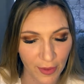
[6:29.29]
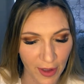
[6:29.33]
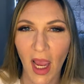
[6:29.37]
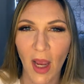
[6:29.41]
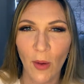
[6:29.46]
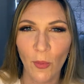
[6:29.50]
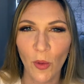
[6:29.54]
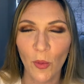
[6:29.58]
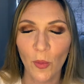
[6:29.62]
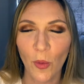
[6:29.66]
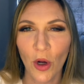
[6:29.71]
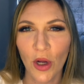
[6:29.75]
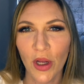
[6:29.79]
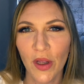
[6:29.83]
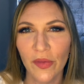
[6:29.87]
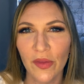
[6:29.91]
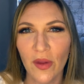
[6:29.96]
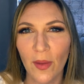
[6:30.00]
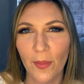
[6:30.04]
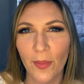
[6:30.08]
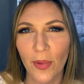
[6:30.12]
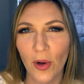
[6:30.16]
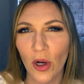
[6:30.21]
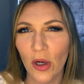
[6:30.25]
and would work in the
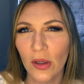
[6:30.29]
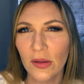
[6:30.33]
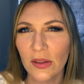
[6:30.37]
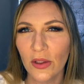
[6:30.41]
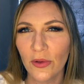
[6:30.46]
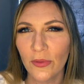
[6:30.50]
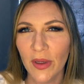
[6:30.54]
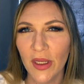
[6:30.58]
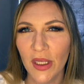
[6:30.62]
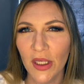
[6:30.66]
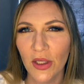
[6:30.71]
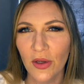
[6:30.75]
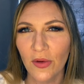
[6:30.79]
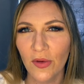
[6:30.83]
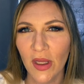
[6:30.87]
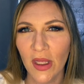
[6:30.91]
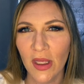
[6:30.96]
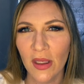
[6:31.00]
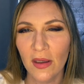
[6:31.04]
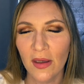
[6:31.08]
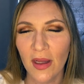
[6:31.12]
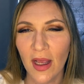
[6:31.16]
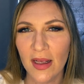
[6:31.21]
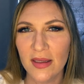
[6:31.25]
burglary
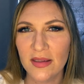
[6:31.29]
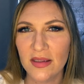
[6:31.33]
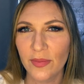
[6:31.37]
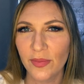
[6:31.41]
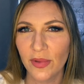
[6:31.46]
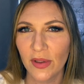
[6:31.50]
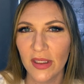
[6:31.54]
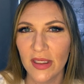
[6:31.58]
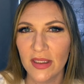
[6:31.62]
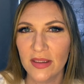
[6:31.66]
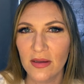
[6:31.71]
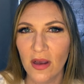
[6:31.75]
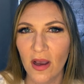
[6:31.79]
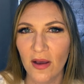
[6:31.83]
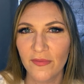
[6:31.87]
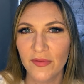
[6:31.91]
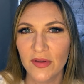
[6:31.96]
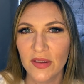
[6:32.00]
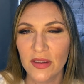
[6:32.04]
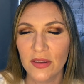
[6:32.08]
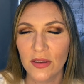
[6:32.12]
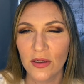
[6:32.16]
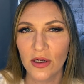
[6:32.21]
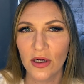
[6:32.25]
unit as a police
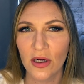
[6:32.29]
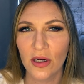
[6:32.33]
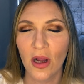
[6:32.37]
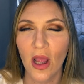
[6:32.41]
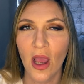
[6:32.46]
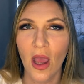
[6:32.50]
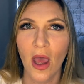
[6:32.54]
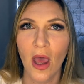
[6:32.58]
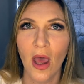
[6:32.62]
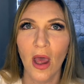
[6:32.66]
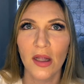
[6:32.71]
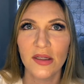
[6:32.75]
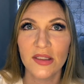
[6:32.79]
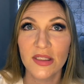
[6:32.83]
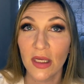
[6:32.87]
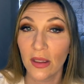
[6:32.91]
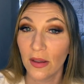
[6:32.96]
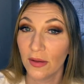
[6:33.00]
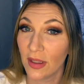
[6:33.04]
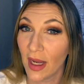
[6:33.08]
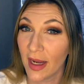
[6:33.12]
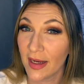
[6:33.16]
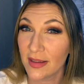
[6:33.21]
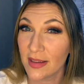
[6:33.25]
officer till
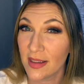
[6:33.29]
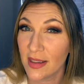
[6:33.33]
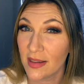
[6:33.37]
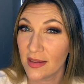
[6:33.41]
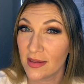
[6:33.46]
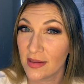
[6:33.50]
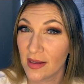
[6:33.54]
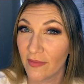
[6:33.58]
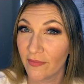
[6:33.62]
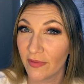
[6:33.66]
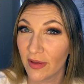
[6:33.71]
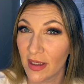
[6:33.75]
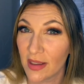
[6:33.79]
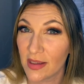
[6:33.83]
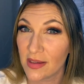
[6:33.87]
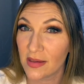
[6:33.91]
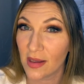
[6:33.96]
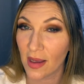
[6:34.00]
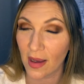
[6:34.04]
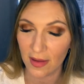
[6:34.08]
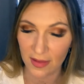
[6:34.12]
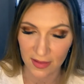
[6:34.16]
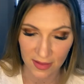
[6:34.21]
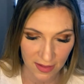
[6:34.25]

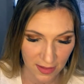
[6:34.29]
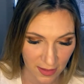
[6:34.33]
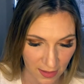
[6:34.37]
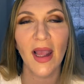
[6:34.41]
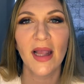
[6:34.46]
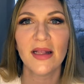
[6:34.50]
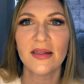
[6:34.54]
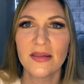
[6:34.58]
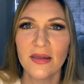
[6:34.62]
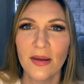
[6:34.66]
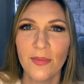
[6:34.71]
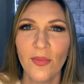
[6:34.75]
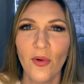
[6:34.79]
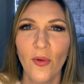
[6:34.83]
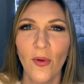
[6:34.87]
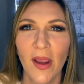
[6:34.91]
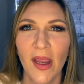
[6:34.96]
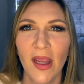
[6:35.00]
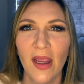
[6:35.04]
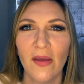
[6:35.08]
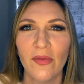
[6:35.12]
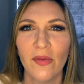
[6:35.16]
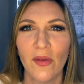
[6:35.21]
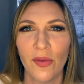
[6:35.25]
1976. At some
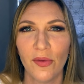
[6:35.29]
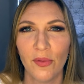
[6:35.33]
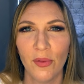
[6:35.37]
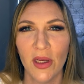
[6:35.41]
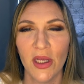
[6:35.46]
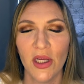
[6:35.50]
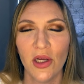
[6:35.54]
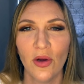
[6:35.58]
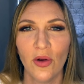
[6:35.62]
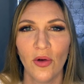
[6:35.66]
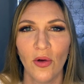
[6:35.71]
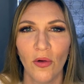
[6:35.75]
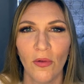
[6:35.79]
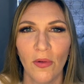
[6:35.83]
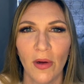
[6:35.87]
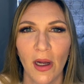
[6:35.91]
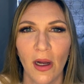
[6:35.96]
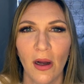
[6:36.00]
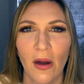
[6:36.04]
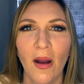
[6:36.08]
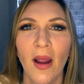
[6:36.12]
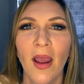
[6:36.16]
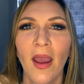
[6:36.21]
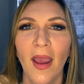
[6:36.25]
point in the 3-year
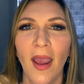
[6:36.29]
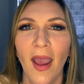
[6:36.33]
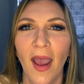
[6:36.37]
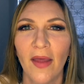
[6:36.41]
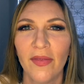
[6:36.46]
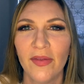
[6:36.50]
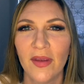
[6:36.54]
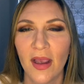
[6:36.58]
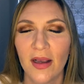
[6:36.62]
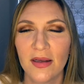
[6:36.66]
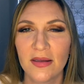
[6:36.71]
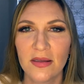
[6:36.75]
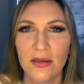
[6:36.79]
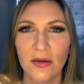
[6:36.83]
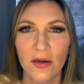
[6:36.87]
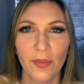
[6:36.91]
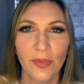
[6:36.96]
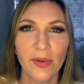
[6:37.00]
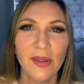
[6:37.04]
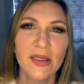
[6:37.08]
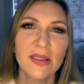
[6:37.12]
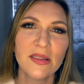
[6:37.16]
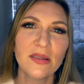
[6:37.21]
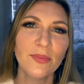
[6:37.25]
career at the Exeter
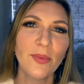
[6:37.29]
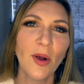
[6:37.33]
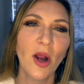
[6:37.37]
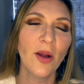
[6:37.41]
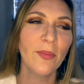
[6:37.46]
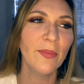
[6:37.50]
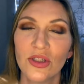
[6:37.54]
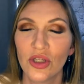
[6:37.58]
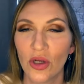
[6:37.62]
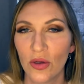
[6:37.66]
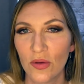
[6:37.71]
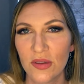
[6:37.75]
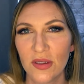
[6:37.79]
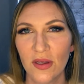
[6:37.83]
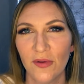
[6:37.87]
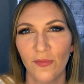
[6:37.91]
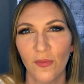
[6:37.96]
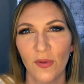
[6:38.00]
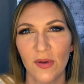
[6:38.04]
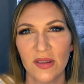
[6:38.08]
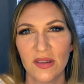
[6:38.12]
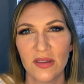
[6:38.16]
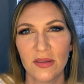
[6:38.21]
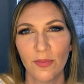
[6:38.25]
Police Department, Joseph
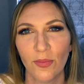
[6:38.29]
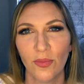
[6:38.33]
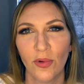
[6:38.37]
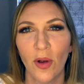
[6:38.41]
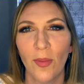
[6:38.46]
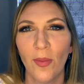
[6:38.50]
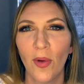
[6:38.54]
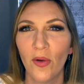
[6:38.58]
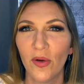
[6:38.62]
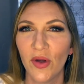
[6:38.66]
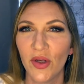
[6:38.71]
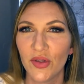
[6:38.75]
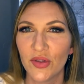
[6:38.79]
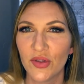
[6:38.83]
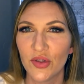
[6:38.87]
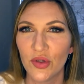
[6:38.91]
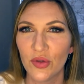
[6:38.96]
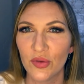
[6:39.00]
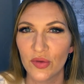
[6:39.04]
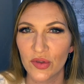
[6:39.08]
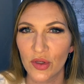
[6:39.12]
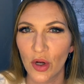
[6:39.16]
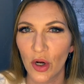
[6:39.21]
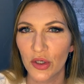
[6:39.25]
was promoted
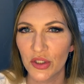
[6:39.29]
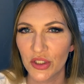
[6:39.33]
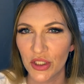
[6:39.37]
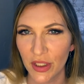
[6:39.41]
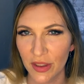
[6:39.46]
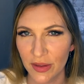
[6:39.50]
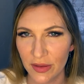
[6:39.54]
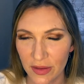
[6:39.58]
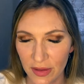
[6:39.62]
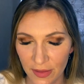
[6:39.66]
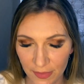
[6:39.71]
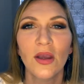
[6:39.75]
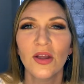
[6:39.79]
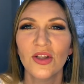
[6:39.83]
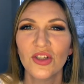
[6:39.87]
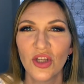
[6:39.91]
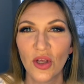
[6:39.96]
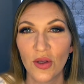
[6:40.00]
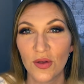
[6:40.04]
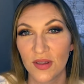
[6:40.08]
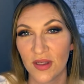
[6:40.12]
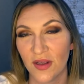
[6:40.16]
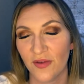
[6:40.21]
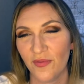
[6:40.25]
to sergeant.
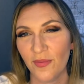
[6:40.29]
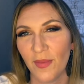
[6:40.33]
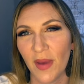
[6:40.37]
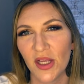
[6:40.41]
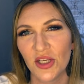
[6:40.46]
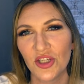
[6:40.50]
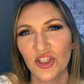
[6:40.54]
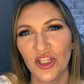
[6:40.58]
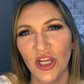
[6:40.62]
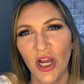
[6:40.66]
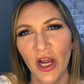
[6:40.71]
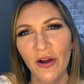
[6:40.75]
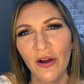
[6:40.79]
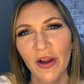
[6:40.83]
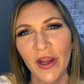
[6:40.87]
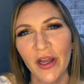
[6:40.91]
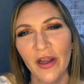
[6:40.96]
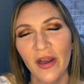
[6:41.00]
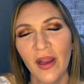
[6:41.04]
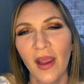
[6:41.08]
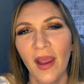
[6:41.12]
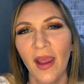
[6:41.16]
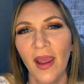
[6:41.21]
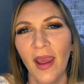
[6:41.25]
Joseph met
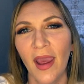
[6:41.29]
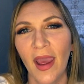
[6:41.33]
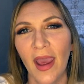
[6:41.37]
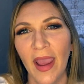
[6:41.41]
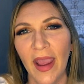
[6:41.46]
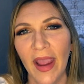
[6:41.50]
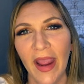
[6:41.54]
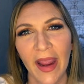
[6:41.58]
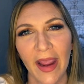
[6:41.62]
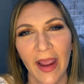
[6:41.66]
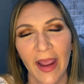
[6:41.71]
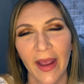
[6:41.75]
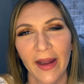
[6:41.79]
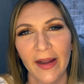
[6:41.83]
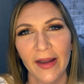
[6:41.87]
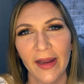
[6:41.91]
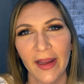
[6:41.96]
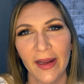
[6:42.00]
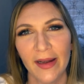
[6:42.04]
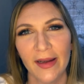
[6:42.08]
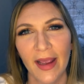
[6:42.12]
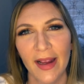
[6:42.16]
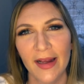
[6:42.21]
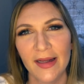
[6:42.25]
Sharon, and
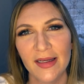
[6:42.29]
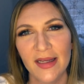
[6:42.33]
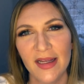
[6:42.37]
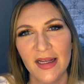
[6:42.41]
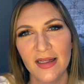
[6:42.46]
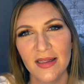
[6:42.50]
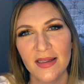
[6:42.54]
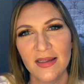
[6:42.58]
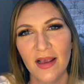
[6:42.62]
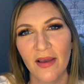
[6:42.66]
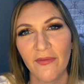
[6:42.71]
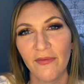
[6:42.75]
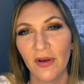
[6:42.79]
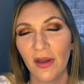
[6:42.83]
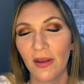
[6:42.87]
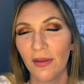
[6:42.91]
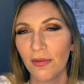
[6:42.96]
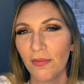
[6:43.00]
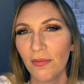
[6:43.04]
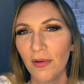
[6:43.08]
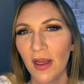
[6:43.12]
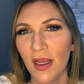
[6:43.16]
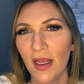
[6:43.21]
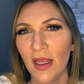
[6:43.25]
in
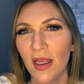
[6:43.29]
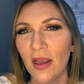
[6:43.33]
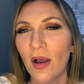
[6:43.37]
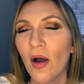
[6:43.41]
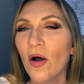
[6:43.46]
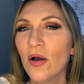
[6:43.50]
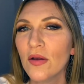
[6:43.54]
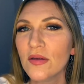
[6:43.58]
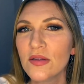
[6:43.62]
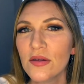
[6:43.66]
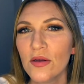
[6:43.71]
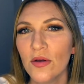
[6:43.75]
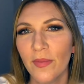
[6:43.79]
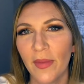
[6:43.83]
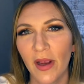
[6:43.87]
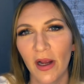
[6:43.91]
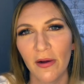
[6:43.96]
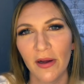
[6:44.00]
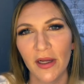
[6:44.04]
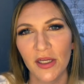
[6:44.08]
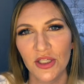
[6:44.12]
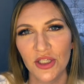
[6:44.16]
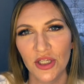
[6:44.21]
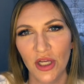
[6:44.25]
1973, he also
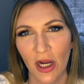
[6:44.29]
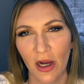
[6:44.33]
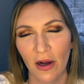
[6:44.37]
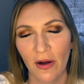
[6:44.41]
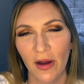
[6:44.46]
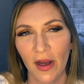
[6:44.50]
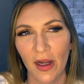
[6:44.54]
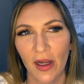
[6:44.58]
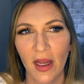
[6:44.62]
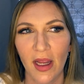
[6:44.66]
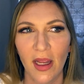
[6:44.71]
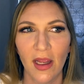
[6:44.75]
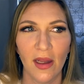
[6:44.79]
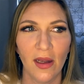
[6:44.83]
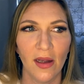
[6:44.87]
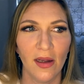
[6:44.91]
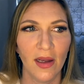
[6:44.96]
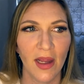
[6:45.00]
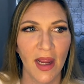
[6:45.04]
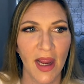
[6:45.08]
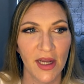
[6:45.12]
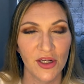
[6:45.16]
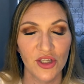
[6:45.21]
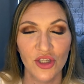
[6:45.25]
married Sharon in
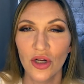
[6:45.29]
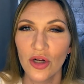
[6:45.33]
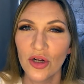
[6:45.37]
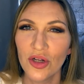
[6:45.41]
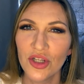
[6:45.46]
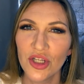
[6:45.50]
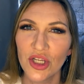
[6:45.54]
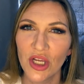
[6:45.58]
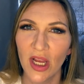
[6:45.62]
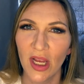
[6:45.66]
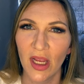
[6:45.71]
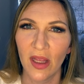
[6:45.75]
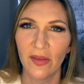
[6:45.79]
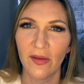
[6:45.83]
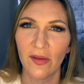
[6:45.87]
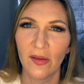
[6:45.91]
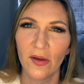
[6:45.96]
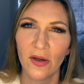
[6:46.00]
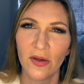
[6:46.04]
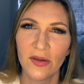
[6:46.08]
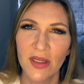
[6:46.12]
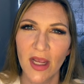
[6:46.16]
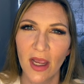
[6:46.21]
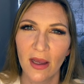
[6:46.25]
a church in the
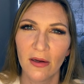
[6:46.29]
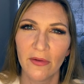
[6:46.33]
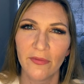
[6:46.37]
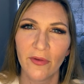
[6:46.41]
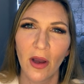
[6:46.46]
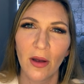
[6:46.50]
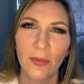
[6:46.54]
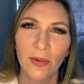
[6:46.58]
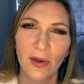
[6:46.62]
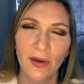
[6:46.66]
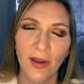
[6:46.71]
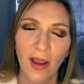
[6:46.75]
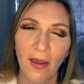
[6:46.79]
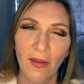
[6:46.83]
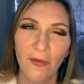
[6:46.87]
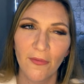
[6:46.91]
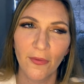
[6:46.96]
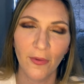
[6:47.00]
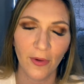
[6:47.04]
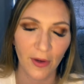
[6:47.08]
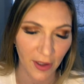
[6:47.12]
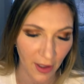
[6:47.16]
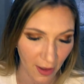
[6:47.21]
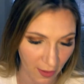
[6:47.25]
little town of Auburn,
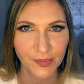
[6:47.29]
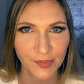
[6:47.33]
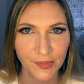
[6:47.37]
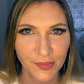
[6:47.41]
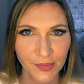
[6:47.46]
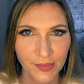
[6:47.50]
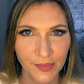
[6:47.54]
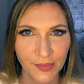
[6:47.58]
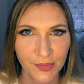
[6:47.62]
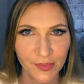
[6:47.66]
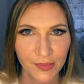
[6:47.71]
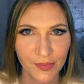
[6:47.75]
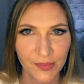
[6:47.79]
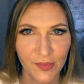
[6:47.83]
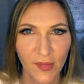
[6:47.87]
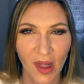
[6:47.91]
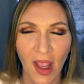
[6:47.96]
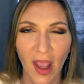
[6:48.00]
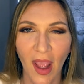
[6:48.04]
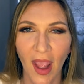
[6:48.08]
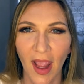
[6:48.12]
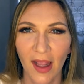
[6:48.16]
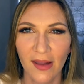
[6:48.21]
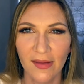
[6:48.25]
California.
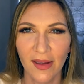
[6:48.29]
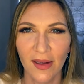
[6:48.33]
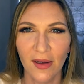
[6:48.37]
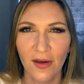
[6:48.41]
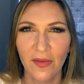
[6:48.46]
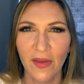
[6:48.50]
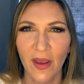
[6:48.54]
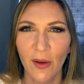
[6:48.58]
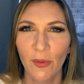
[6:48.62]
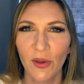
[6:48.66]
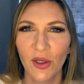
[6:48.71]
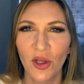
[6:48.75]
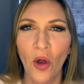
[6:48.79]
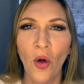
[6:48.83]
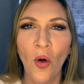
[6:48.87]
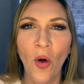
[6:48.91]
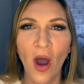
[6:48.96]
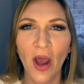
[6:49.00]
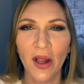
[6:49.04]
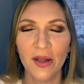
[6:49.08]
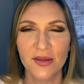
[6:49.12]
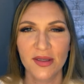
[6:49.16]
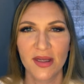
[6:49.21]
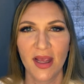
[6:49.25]
And later they would go
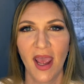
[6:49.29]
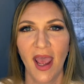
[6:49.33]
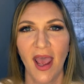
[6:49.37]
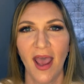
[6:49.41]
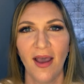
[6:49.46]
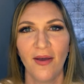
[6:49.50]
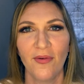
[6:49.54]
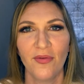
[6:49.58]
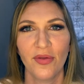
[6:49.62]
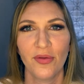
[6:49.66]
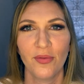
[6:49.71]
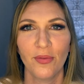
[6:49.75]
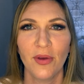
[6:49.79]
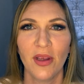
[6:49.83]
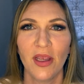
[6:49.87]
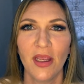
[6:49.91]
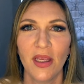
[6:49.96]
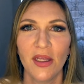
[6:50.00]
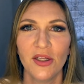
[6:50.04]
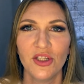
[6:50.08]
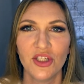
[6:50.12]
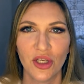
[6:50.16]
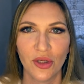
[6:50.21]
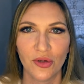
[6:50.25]
on to have
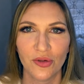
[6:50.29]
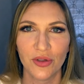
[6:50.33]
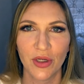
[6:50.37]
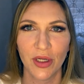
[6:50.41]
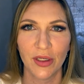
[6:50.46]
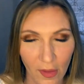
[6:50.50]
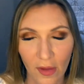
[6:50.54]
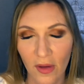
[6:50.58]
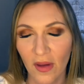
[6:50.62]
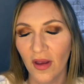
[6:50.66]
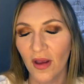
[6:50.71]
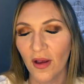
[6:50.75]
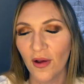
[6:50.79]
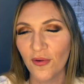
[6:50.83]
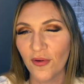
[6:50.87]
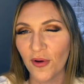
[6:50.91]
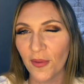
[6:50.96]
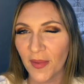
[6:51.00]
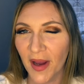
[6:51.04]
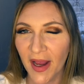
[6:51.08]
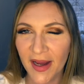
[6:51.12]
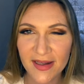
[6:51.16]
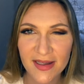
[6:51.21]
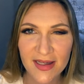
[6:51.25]
3 children. From
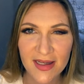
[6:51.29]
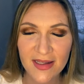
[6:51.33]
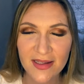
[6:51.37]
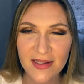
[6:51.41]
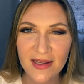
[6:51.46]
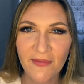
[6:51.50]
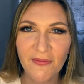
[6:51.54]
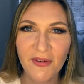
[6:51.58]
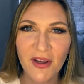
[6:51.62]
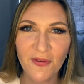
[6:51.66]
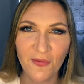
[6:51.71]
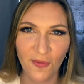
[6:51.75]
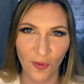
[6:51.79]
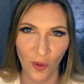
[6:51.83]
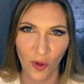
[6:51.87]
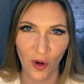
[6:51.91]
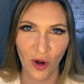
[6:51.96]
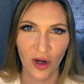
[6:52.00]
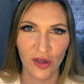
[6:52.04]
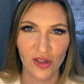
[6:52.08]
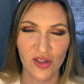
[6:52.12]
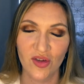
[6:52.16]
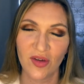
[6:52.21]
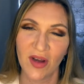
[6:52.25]
1974
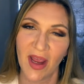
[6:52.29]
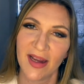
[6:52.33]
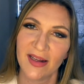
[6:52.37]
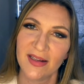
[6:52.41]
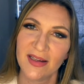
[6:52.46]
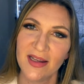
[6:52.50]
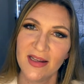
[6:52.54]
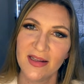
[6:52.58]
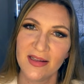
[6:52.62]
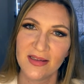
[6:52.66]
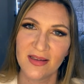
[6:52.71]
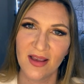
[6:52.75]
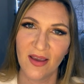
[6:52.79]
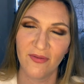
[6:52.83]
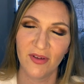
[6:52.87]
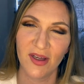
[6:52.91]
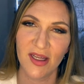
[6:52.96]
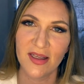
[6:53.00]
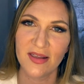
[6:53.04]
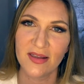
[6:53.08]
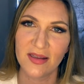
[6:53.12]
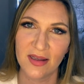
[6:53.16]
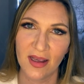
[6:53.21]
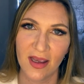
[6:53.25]
to
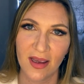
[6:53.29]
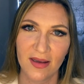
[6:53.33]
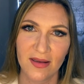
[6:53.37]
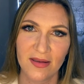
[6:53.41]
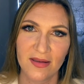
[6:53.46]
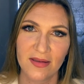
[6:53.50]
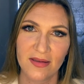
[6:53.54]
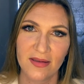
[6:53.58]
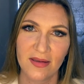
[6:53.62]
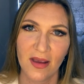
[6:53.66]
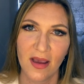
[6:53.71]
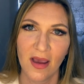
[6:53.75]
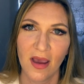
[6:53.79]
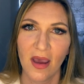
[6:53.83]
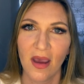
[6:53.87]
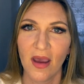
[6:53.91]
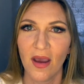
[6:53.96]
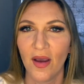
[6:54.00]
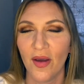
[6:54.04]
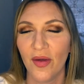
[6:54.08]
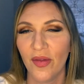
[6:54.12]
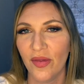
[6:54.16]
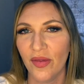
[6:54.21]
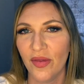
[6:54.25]
1976,
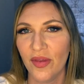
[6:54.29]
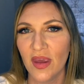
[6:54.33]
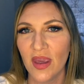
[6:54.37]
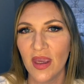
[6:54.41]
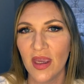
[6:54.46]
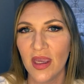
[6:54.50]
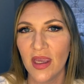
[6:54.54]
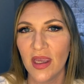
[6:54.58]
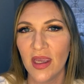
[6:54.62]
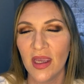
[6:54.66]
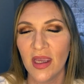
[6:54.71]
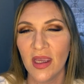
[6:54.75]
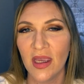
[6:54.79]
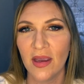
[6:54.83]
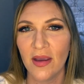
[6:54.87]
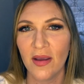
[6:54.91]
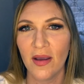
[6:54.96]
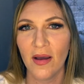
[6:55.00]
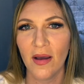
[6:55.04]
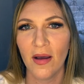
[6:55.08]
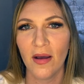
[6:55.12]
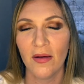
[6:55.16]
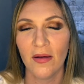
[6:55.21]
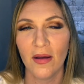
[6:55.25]
the
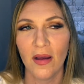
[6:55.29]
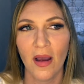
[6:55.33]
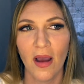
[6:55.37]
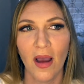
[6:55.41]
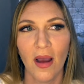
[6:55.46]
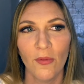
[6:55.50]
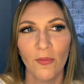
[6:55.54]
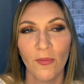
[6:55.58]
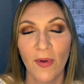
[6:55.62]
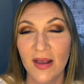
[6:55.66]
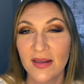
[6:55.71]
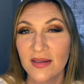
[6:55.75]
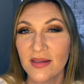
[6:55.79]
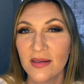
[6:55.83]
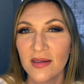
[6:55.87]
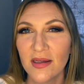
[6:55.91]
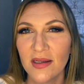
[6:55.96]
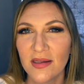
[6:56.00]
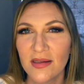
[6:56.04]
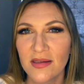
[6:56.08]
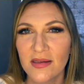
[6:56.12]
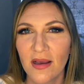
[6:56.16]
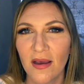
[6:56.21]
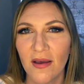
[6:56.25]

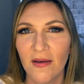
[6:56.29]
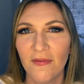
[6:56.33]
residents of